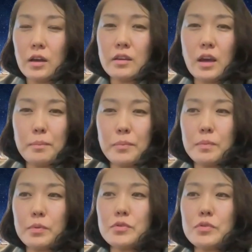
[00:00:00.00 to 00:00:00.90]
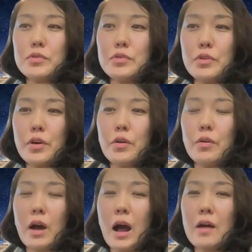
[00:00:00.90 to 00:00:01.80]
Young people should
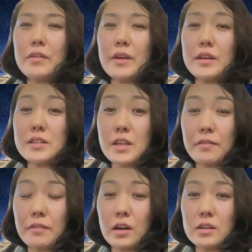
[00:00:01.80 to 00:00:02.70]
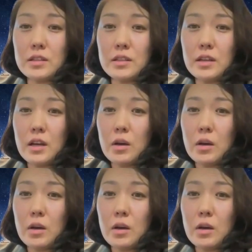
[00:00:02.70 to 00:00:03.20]
know how they're safeguarded,